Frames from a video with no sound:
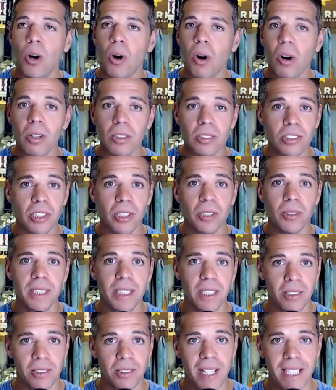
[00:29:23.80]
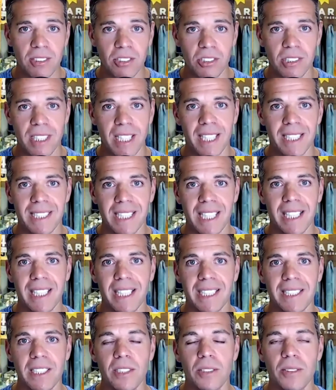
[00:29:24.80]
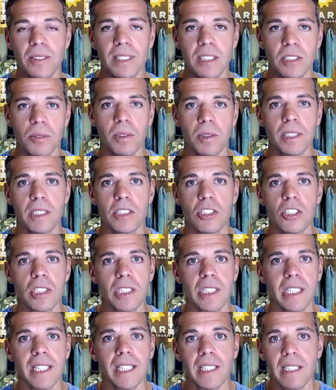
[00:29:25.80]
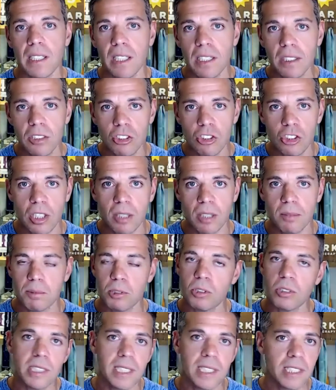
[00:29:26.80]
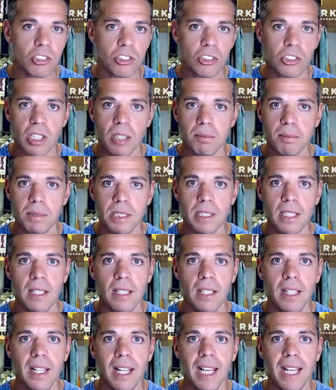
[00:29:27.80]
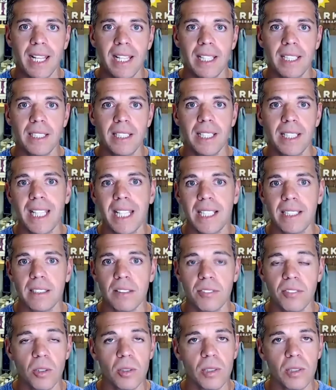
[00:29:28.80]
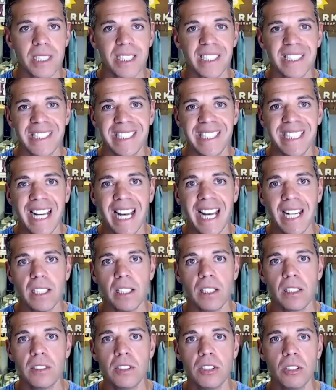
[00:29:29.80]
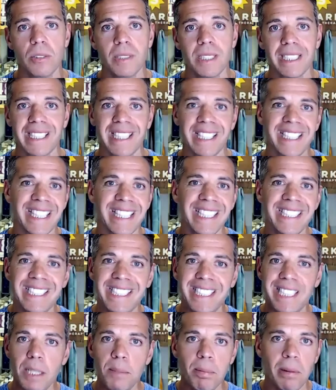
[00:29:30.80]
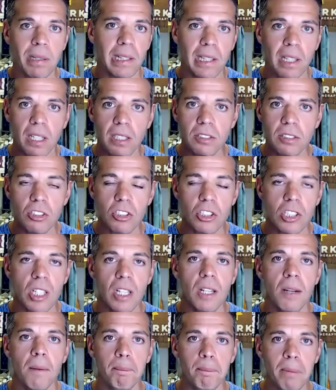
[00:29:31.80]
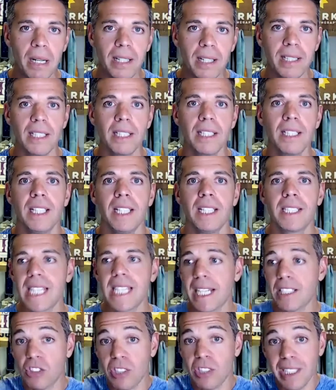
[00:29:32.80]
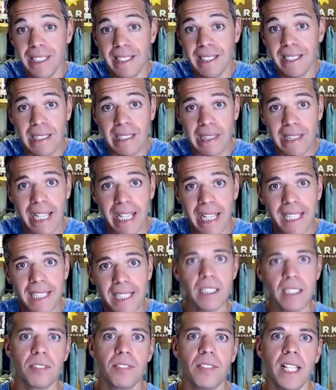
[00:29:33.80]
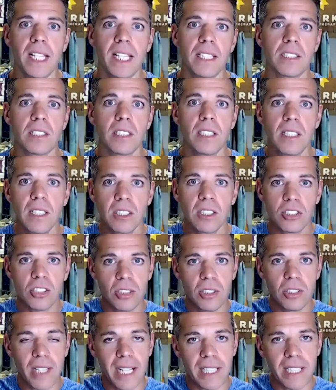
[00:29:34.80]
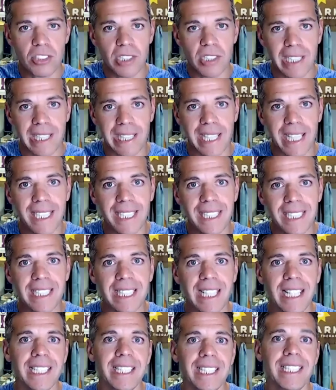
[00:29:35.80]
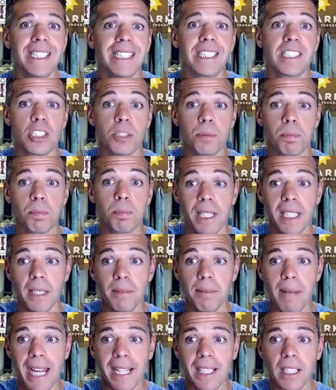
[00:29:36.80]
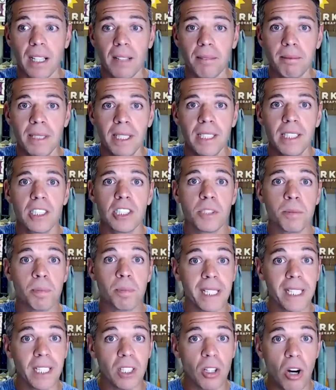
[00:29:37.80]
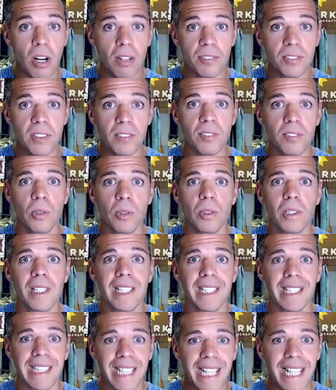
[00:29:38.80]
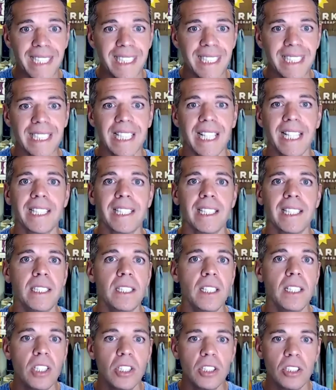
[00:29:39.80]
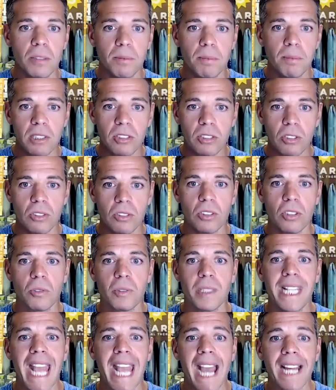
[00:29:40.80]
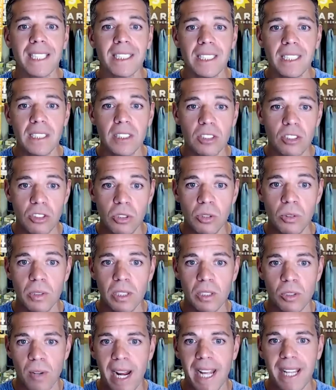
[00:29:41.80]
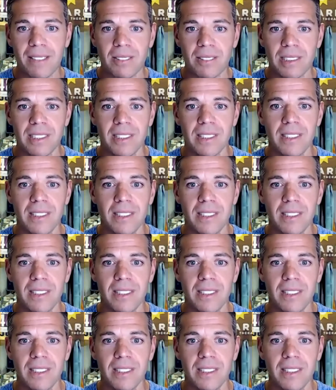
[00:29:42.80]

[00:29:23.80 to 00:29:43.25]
Also, another exercise that I like to do in this one is just like lunge jumps or scissor jumps. And again, the focus is not on doing like a deep lunge, but it's actually the landing phase. So you're actually landing lightly, springing back up, springing off the floor, landing lightly. Your muscles are reacting to the ground.